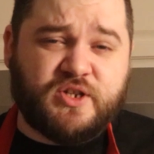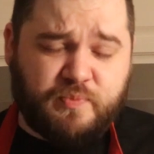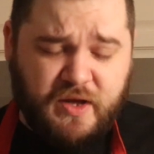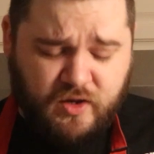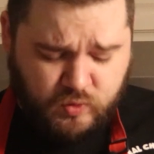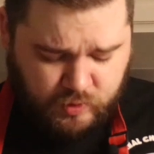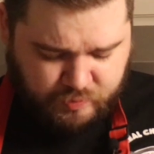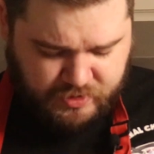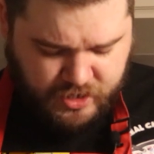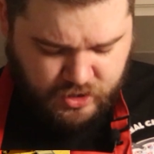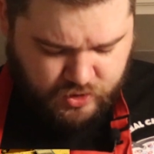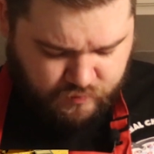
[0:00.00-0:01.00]
our spells, we're
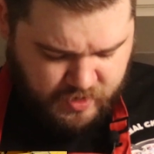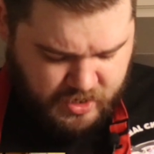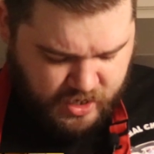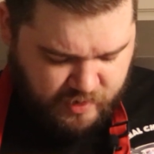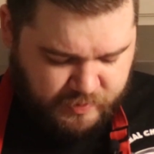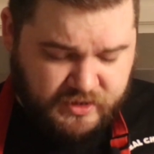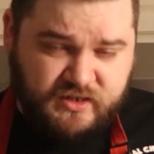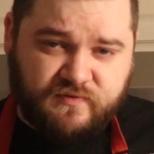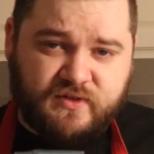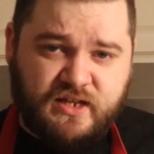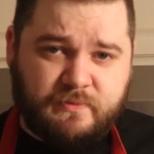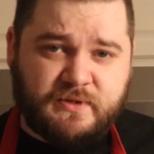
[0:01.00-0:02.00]
playing 3 copies
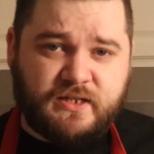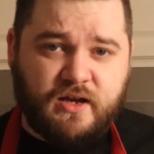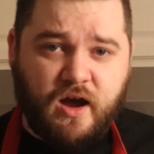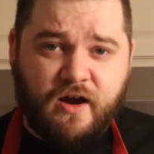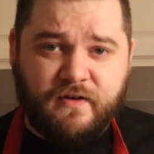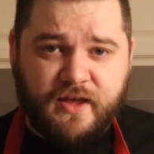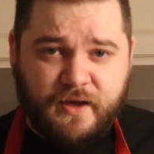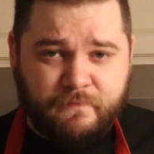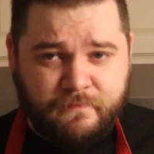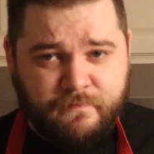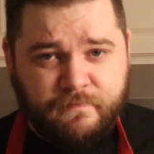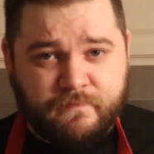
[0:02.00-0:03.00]
of Deep Sea Aria.
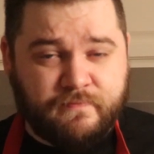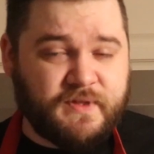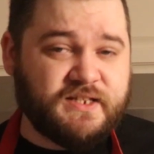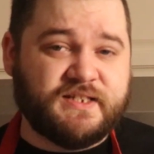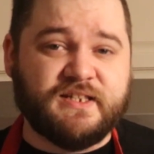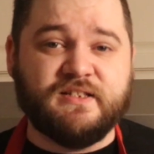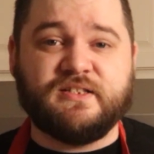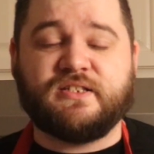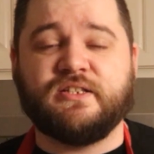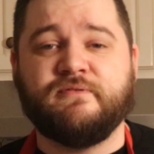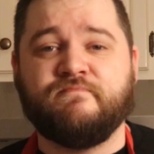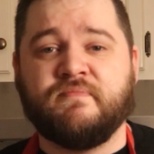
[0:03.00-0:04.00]
This
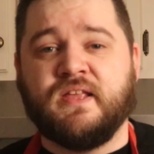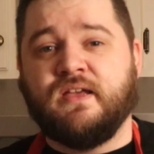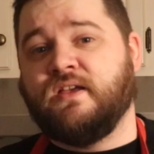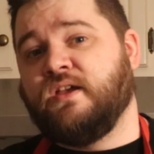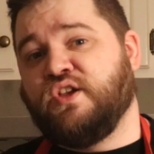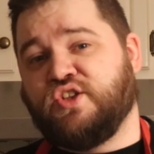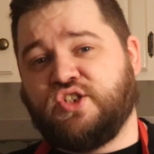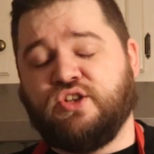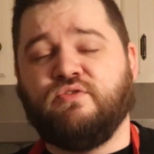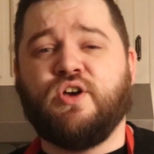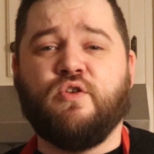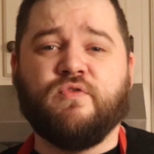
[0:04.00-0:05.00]
is
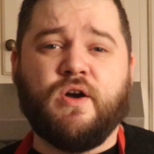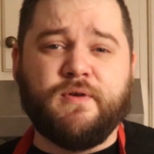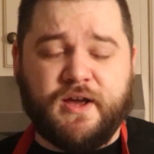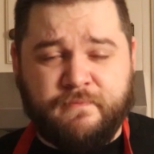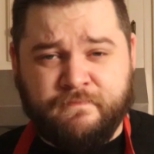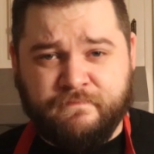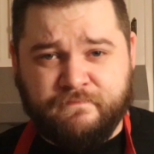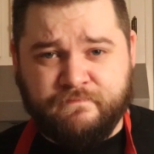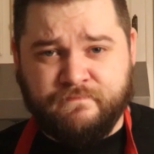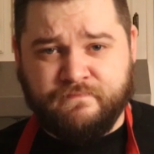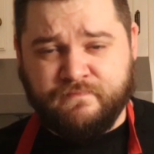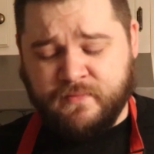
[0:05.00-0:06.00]
Pseudo Rhoda.
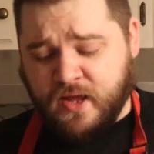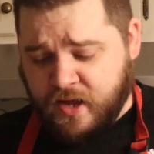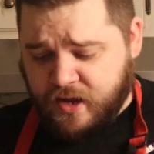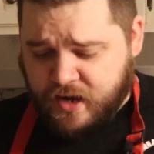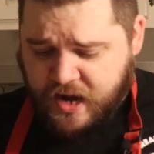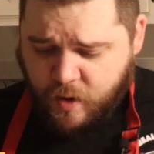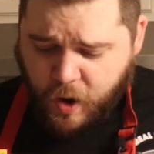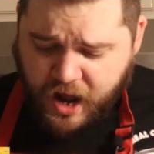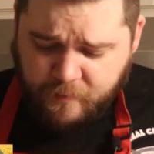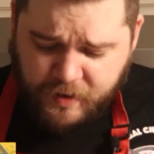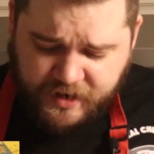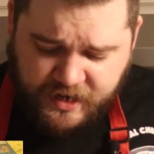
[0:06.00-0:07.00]
Now,
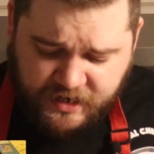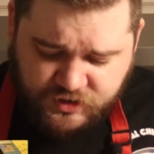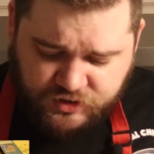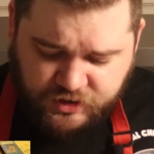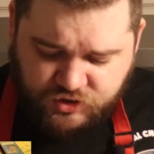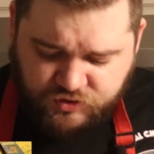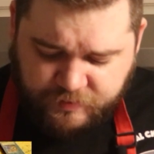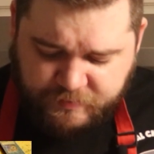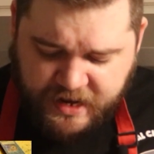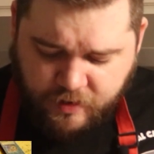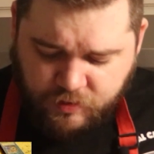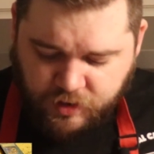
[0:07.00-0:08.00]
I might actually trim
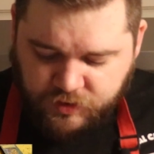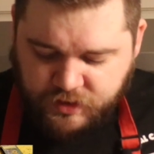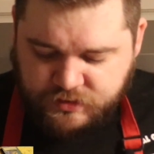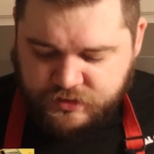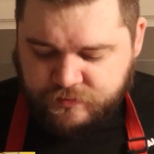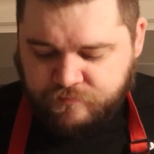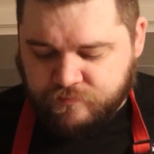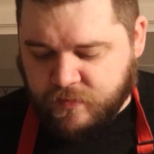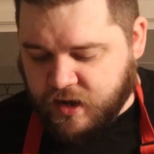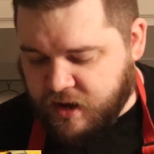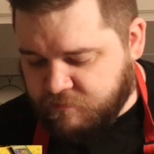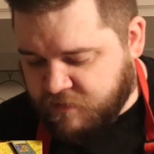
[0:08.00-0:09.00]
down on this.
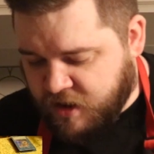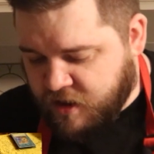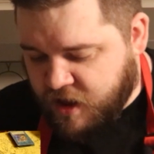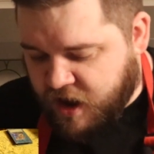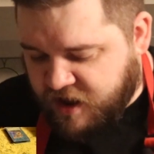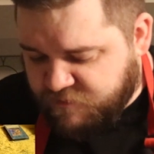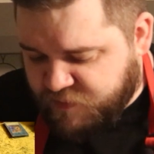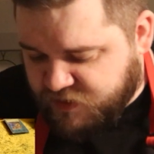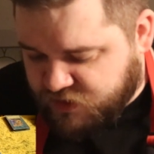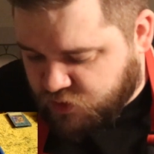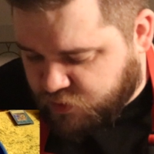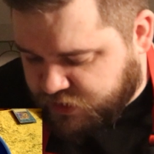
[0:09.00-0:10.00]
I've
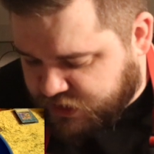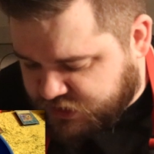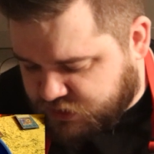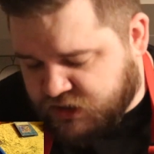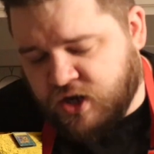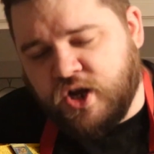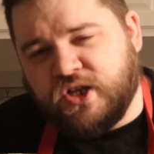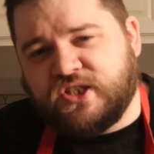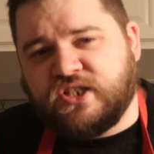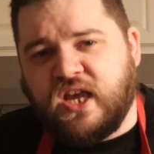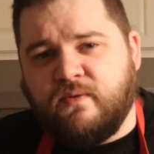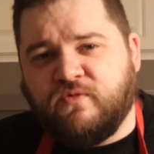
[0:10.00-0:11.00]
been doing this
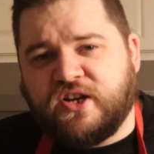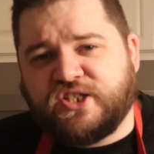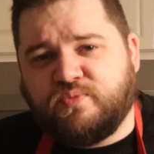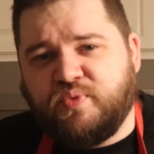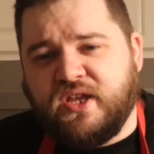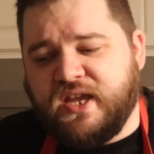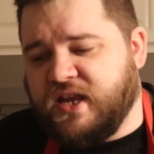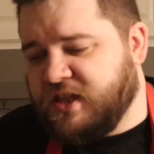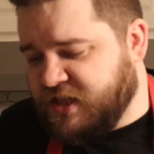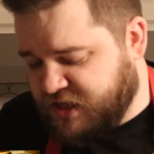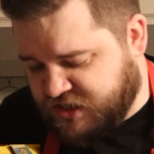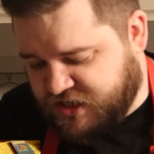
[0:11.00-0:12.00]
same recipe,
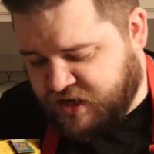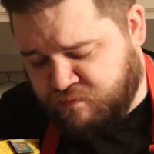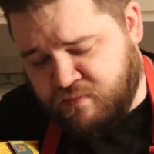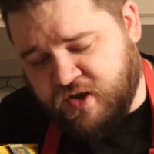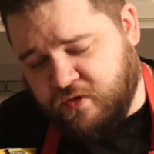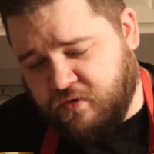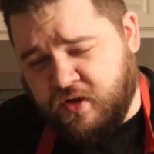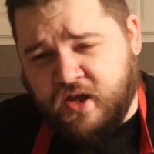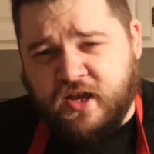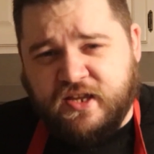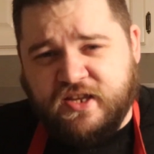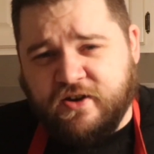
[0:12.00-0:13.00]
eating this same meal
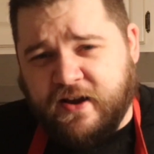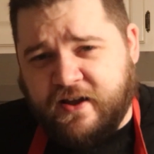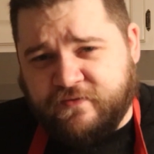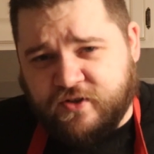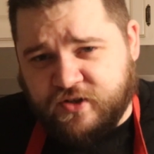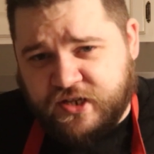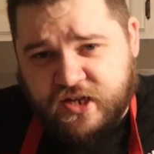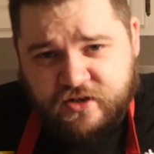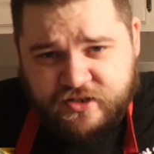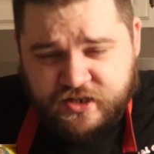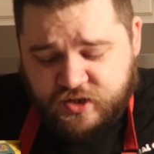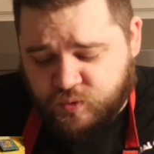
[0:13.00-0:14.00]
year after
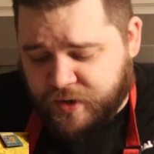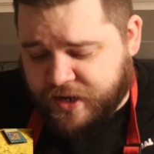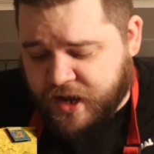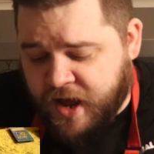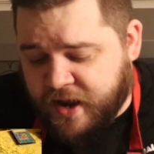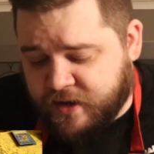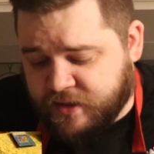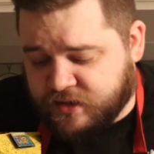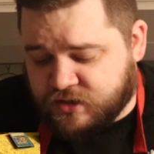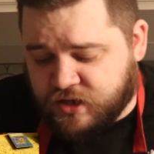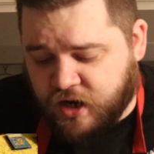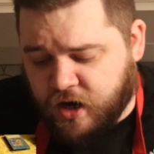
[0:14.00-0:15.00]
year since we got
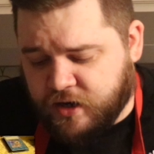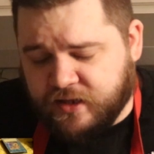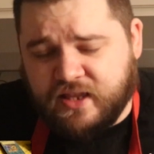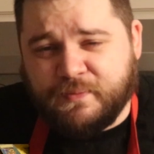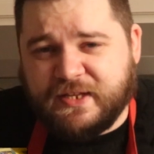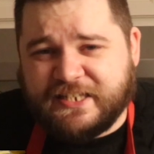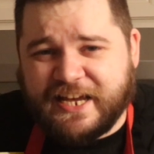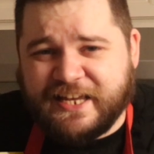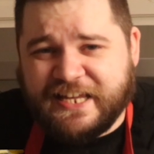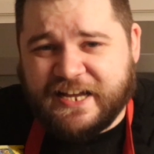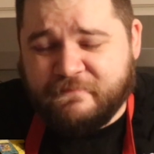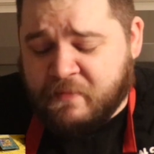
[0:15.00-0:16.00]
this card, and let me
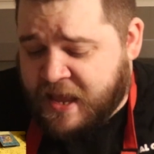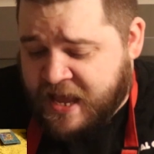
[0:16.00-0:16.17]
tell you,